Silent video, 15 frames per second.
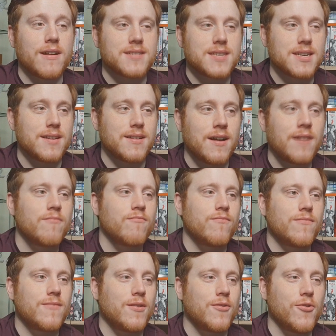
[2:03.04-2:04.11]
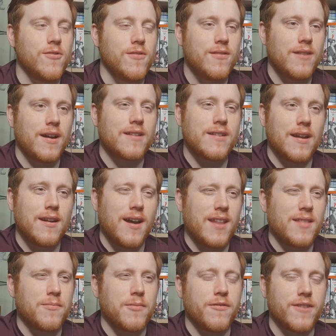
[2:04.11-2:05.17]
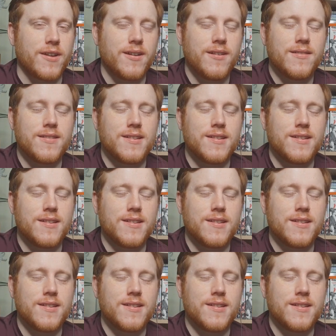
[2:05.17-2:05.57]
actually. I like to be fair.